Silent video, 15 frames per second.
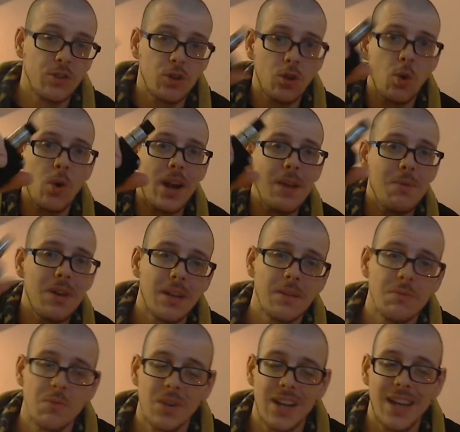So don't go anywhere,
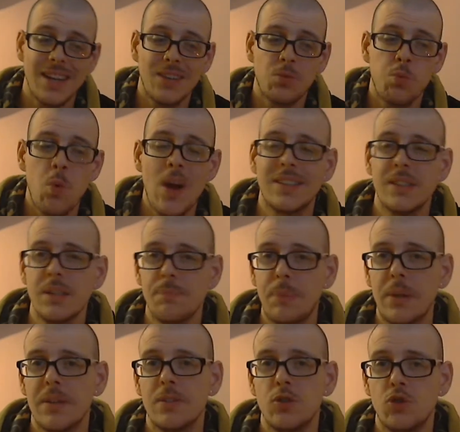we're going to get this wicked up,
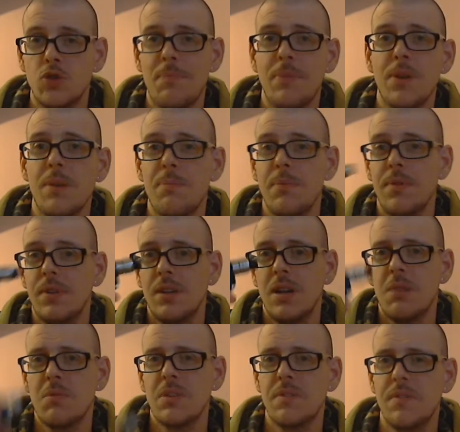dripped up,
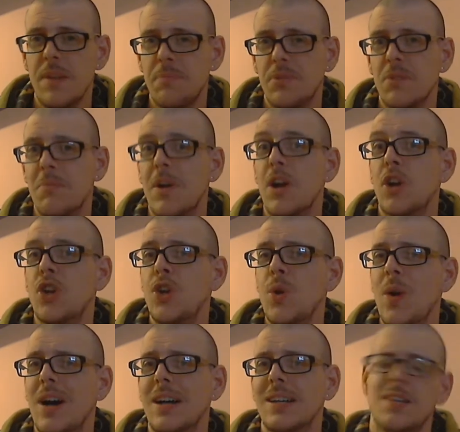and we're going to vape some
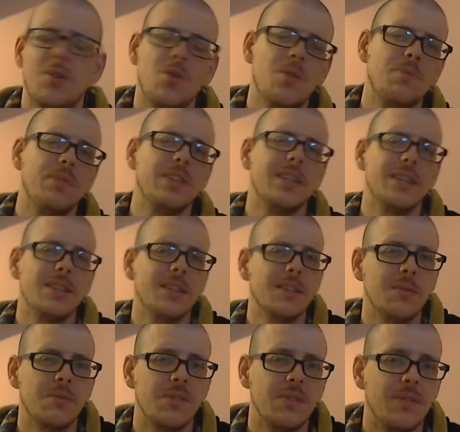cure. And hopefully,
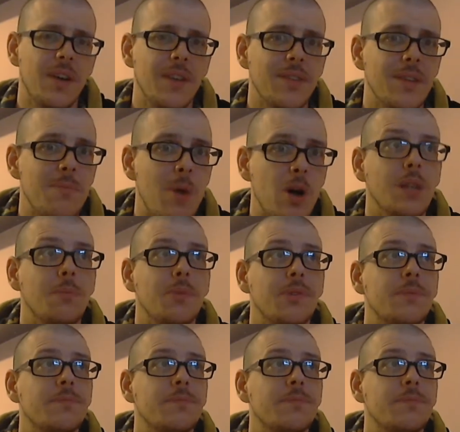we'll survive the apocalypse.